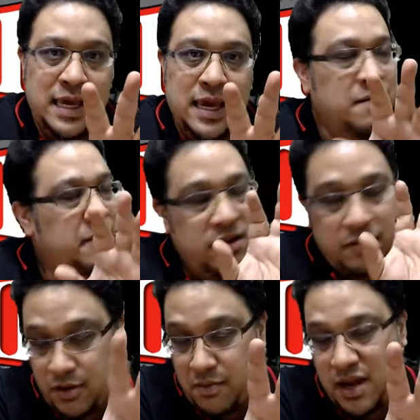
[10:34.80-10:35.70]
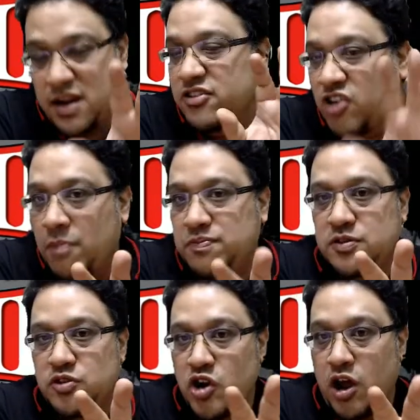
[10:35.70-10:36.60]
and not Panini tops
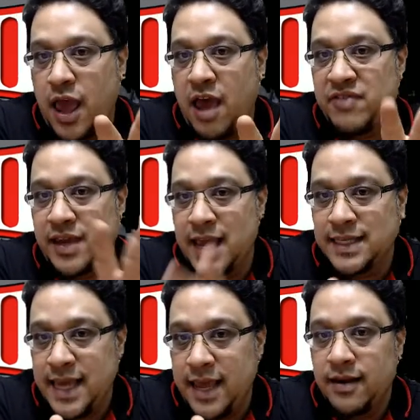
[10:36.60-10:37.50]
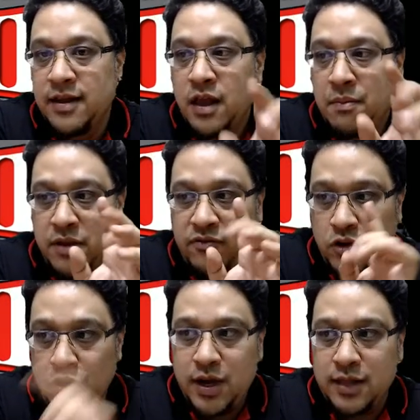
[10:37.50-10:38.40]
do not have the case hit. But if you
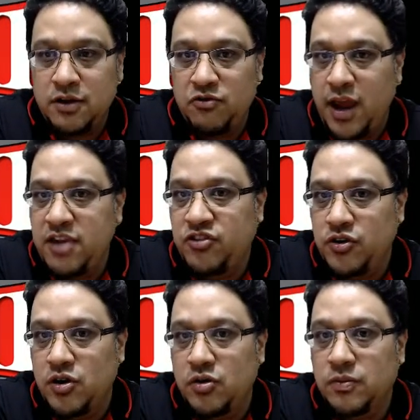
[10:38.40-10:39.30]
look at the ratio,